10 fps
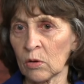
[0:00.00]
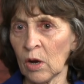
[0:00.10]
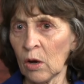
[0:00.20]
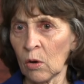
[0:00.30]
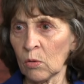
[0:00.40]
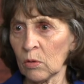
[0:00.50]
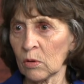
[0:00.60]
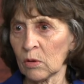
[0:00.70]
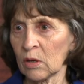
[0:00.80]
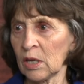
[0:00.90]
no,
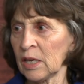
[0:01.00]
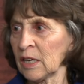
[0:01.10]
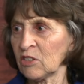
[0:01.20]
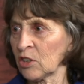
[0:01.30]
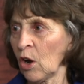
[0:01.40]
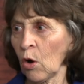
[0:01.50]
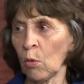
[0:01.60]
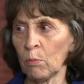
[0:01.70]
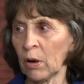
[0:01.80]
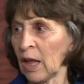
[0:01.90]
he gets your
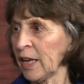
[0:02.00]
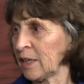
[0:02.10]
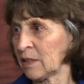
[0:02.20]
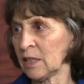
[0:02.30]
home plate.